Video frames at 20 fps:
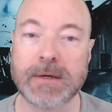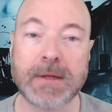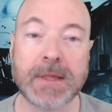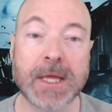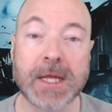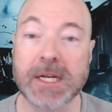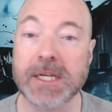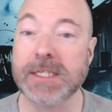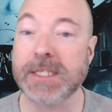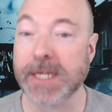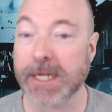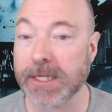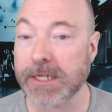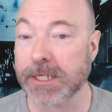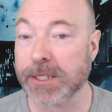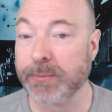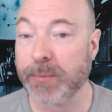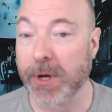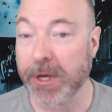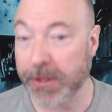than
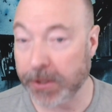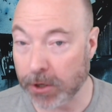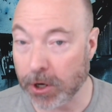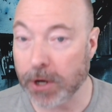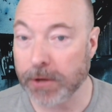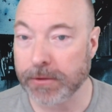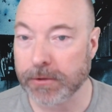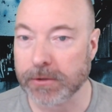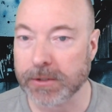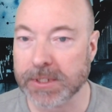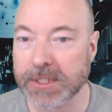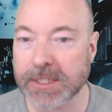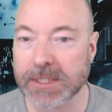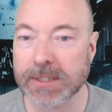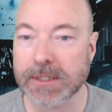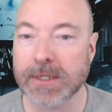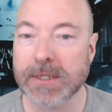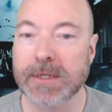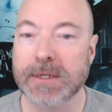intended by the authors.